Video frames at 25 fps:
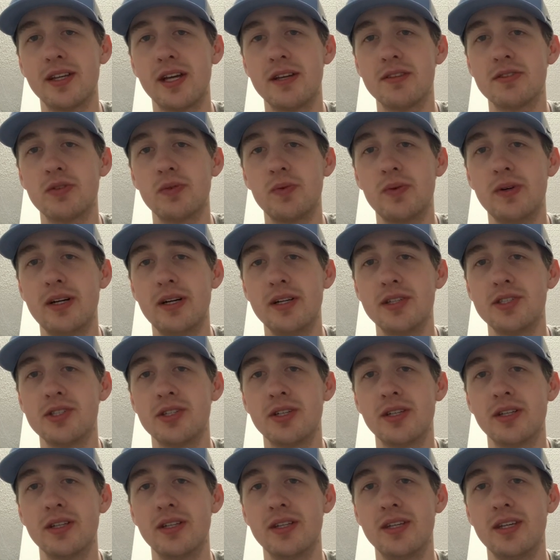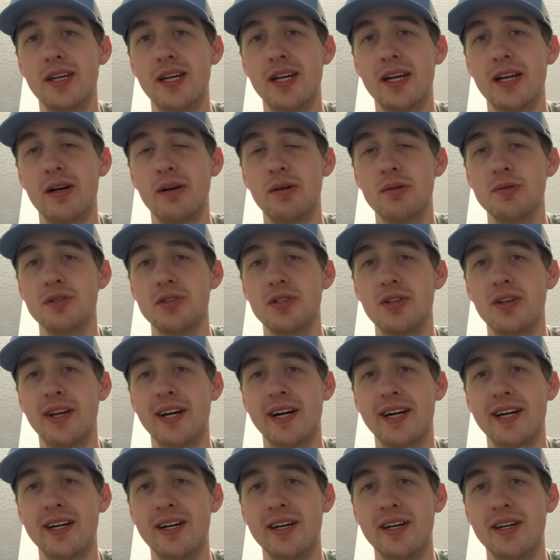Thanks for watching, and I'll see you
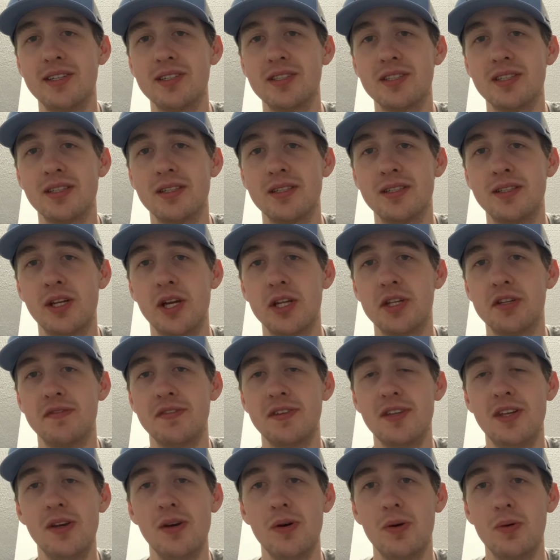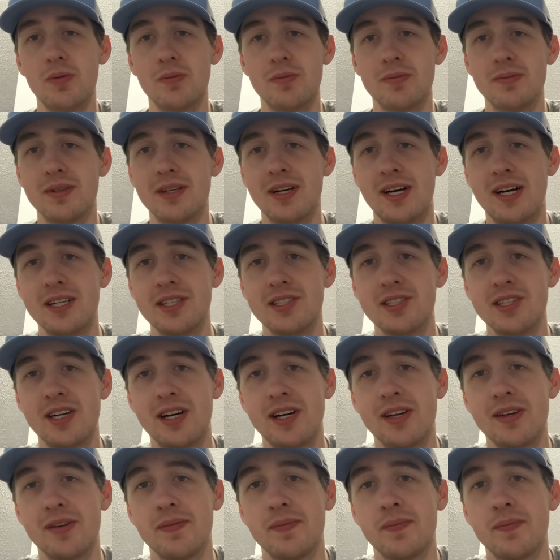guys in the next video. Hotty
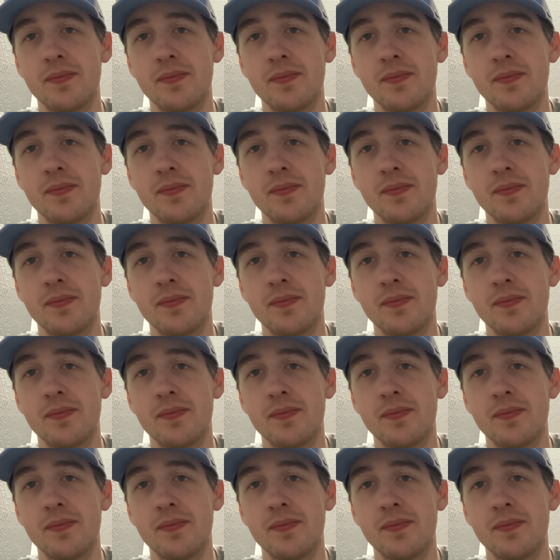toddy.